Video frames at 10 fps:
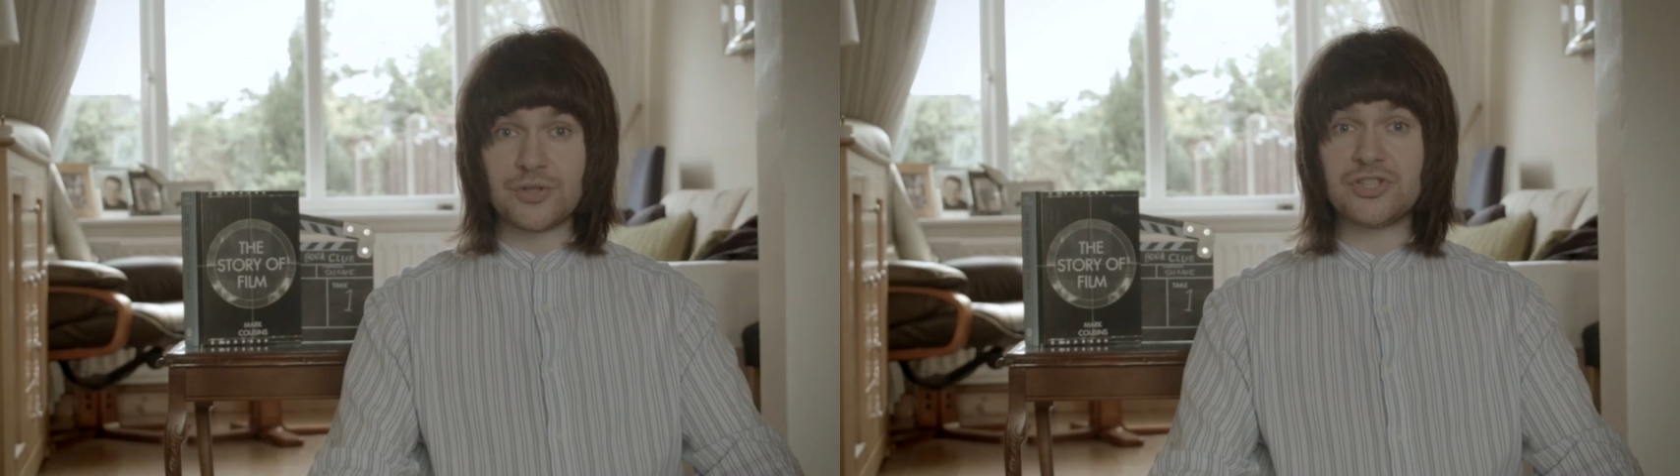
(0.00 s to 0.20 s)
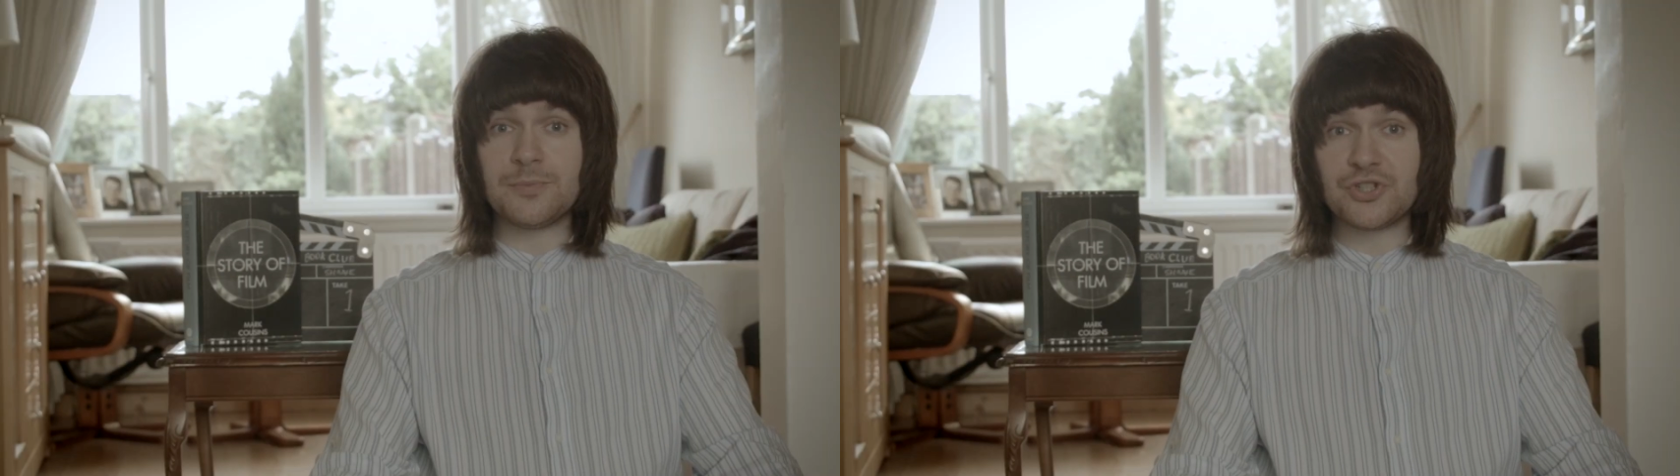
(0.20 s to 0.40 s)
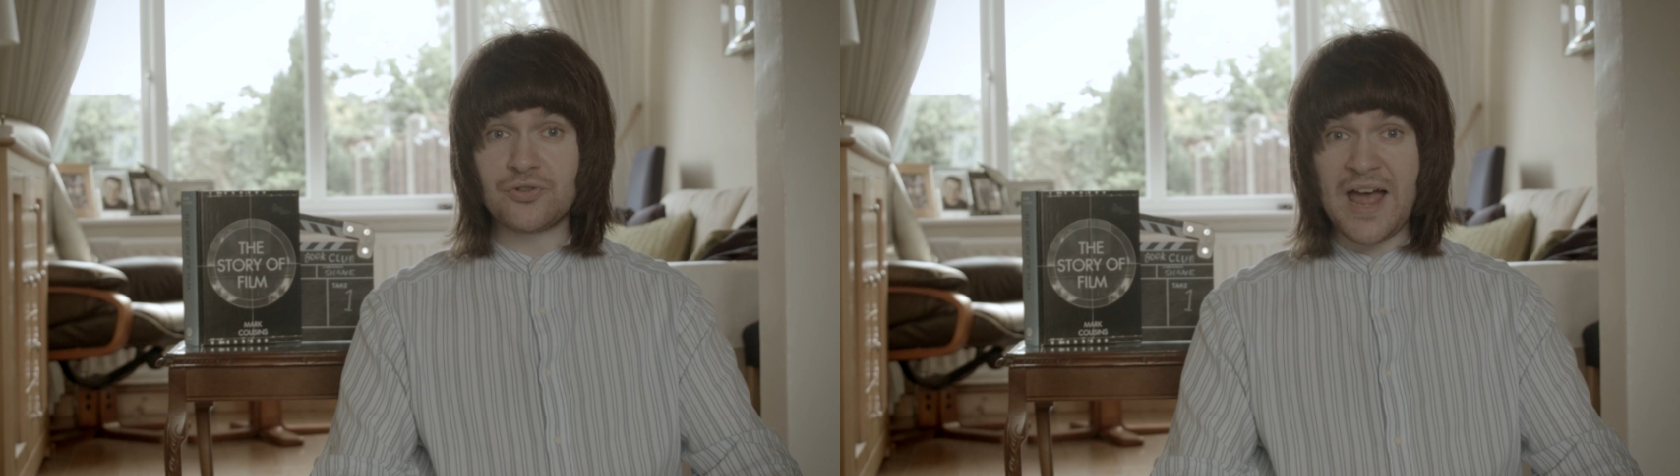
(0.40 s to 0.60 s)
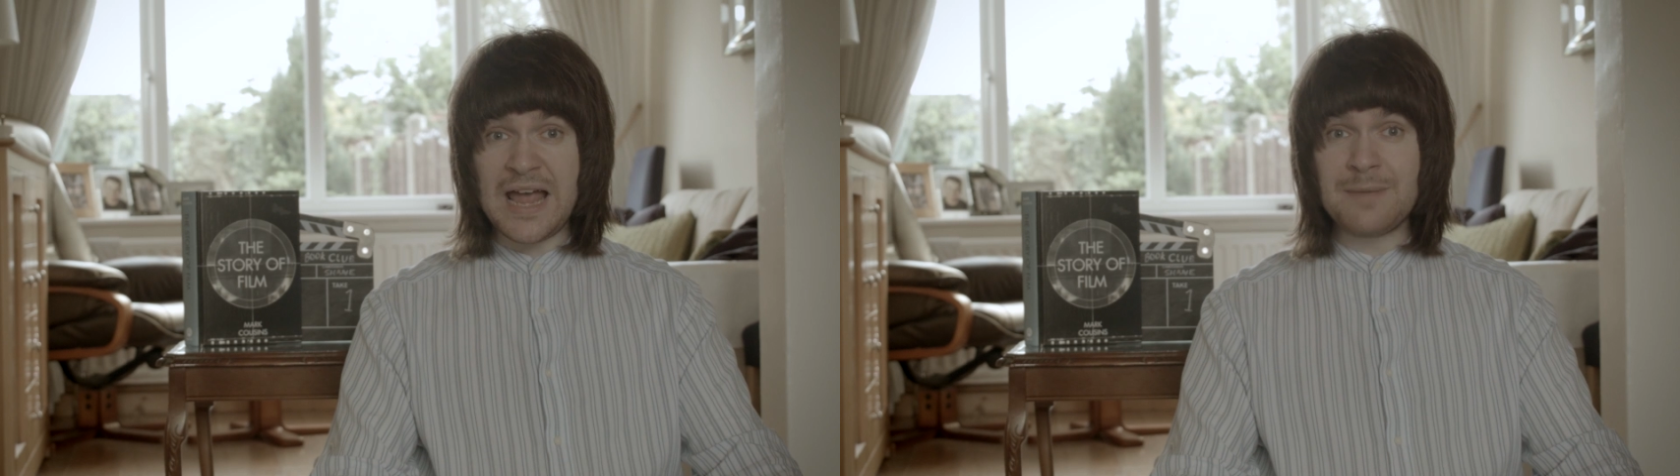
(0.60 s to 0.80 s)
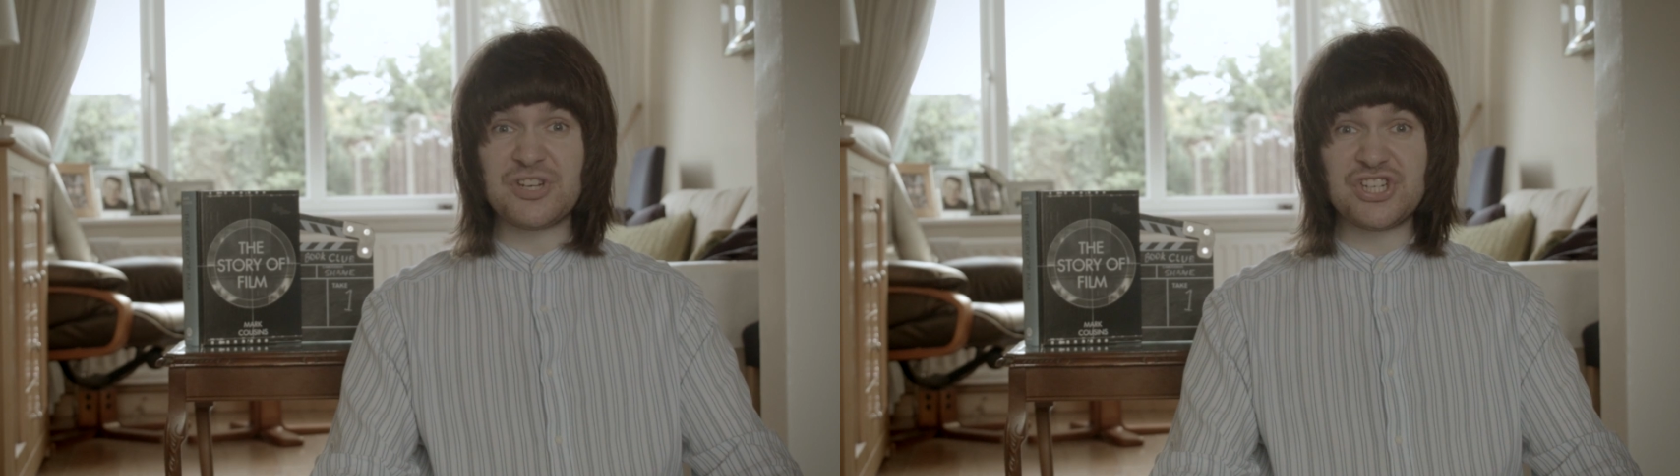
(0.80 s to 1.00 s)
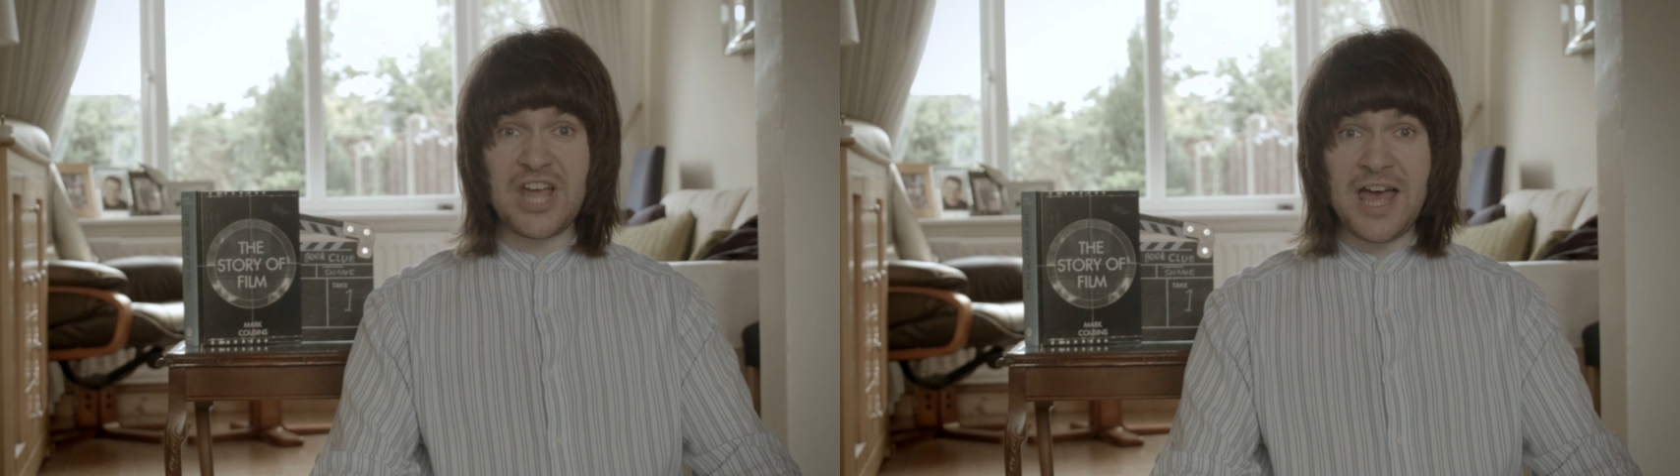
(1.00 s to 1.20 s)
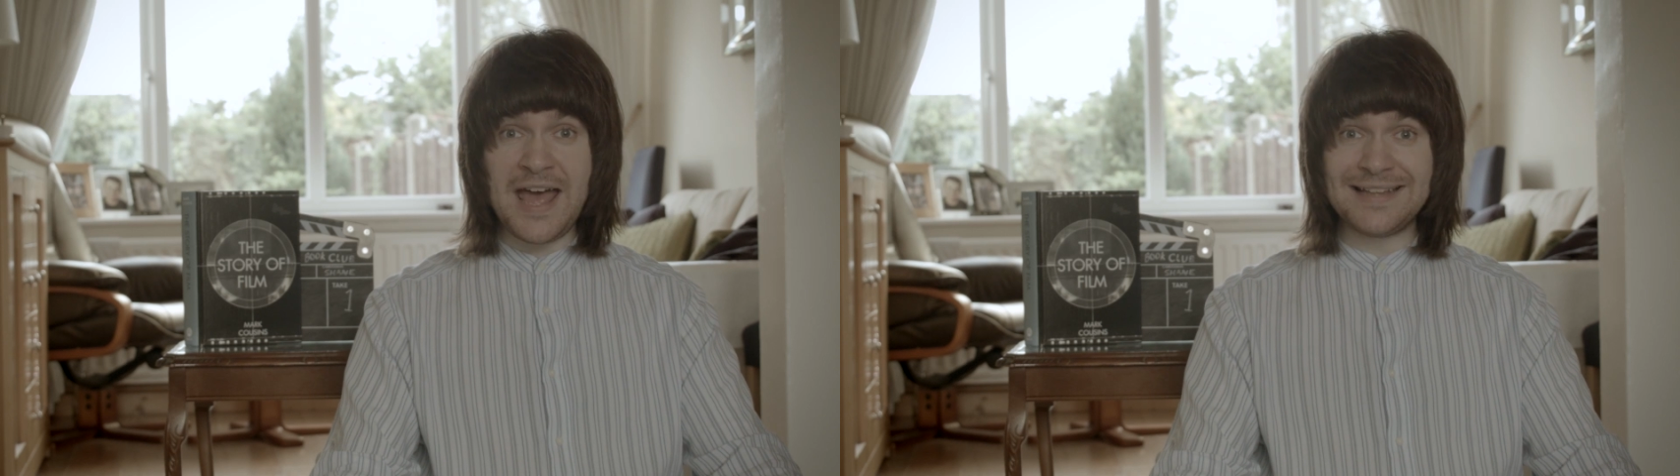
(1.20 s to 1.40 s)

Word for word: So subscribe, share,